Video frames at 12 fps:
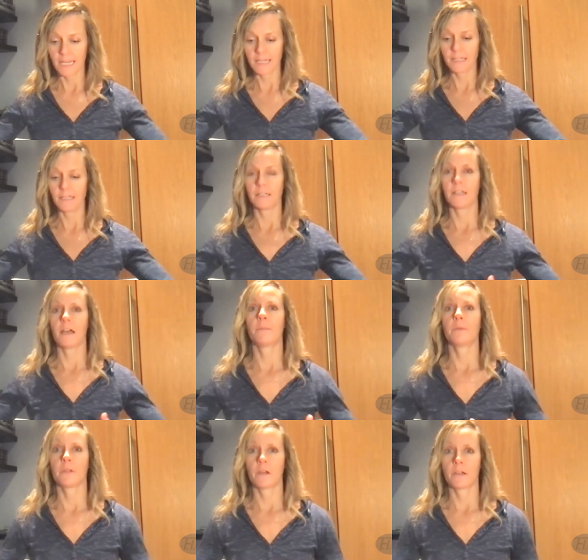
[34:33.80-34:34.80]
Taking it up
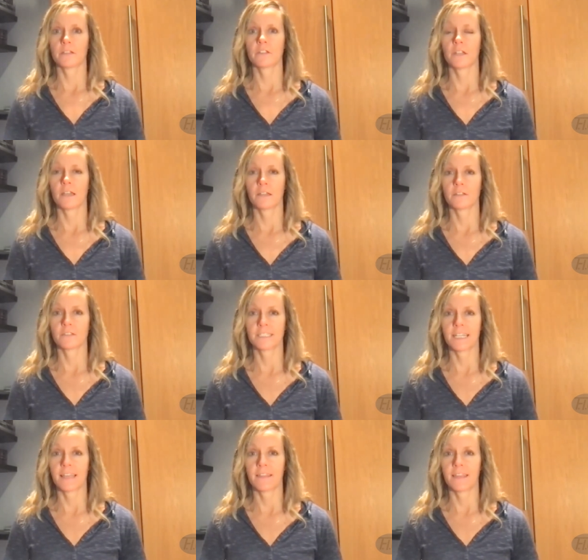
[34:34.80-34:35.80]
a notch to
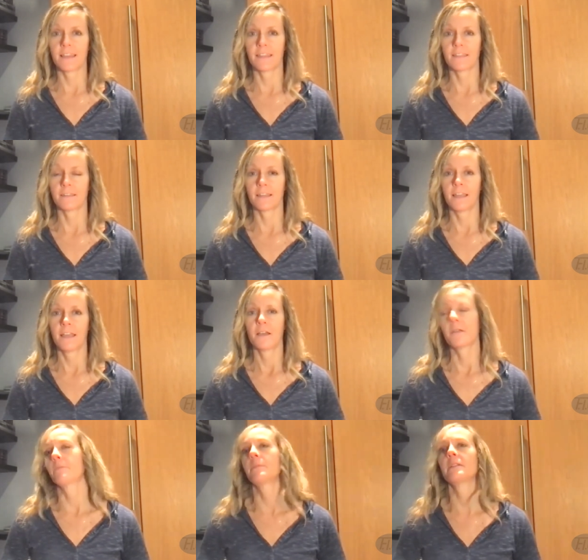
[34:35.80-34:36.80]
understand that the
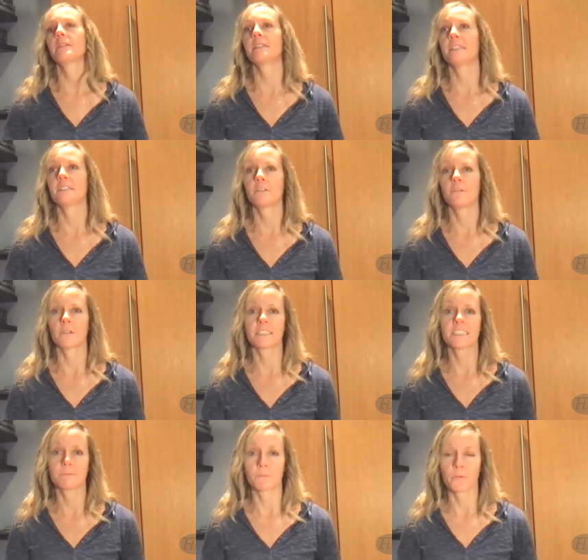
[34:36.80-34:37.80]
ability to
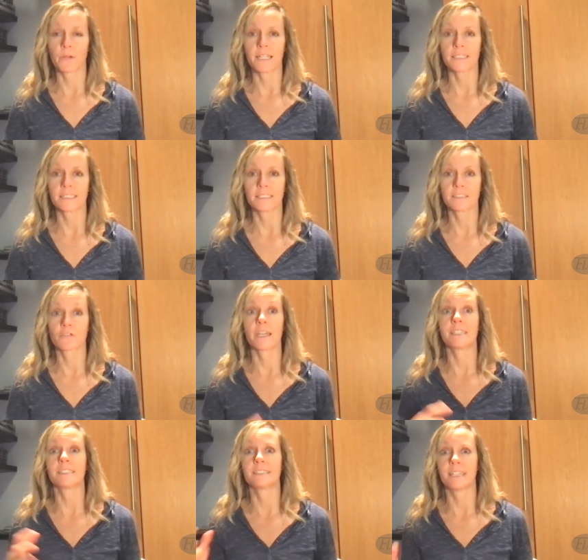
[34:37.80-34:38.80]
express
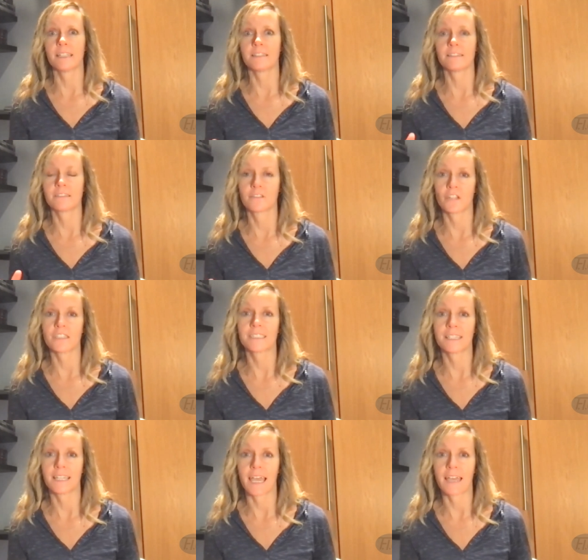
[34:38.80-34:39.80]
transcends just
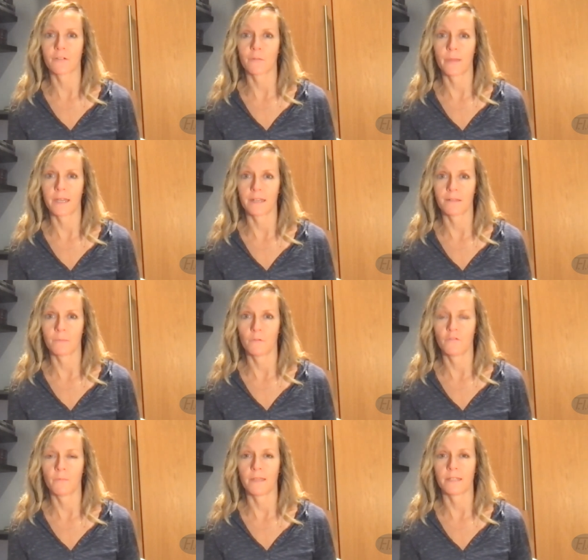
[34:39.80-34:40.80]
the acrobatic
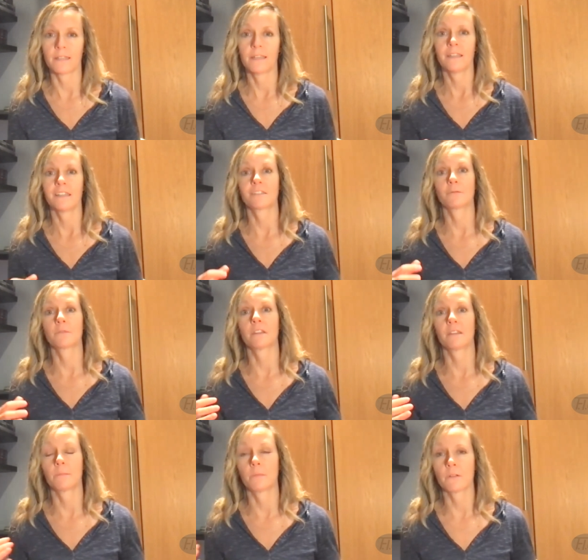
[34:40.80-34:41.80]
movement. It's really
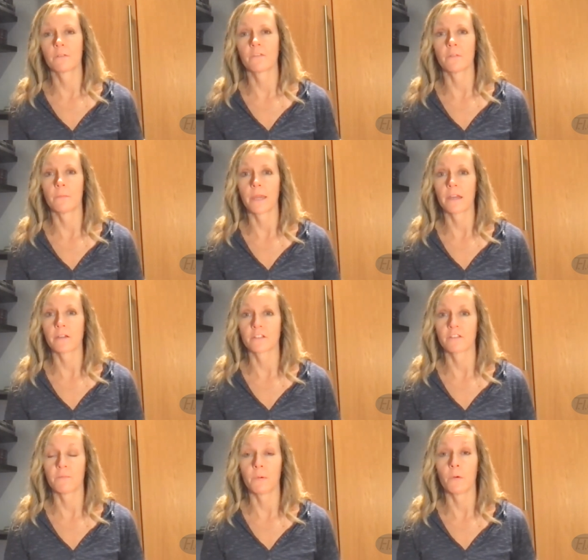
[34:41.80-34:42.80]
the beautiful marriage
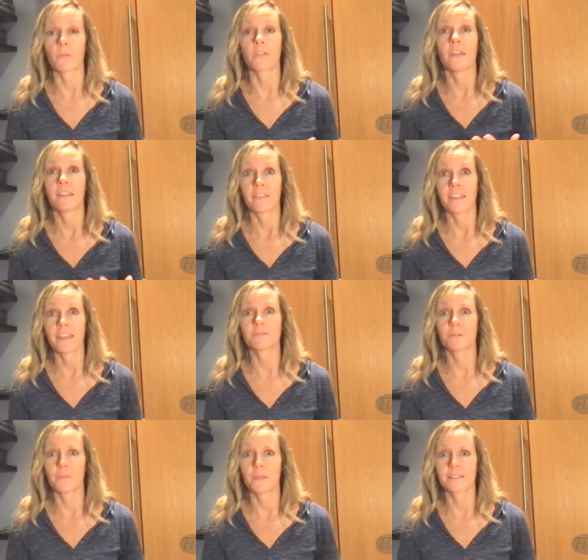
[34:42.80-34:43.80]
of both. That's
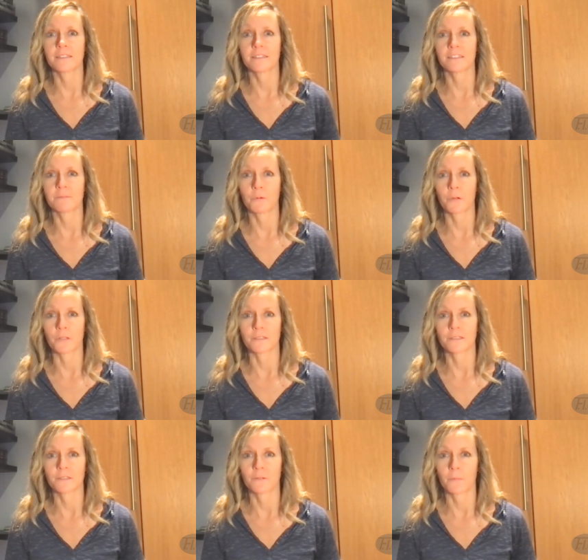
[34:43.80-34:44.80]
what makes this sport
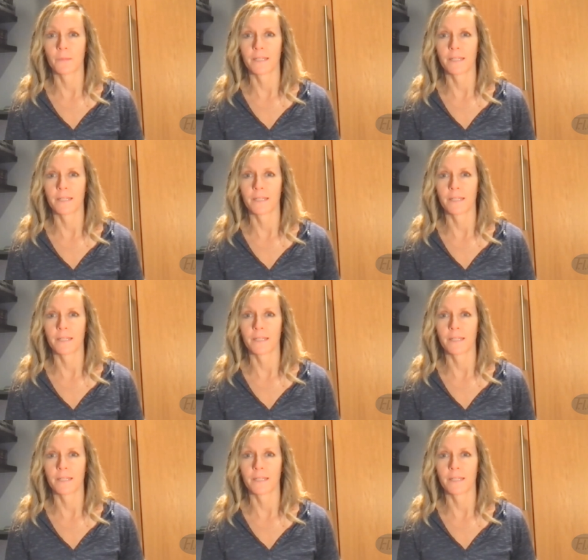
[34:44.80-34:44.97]
so